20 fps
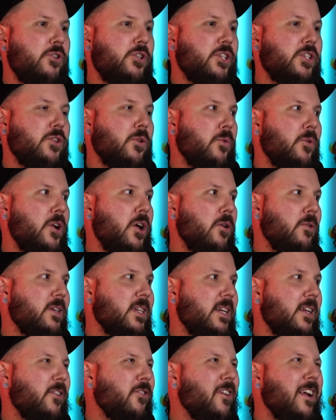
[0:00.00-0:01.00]
just don't know because
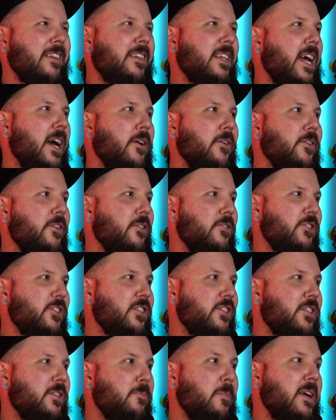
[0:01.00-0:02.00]
they're not loud. They're
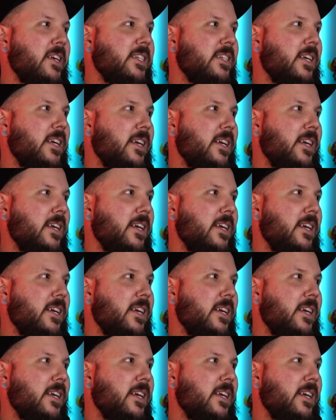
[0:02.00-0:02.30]
just spicy.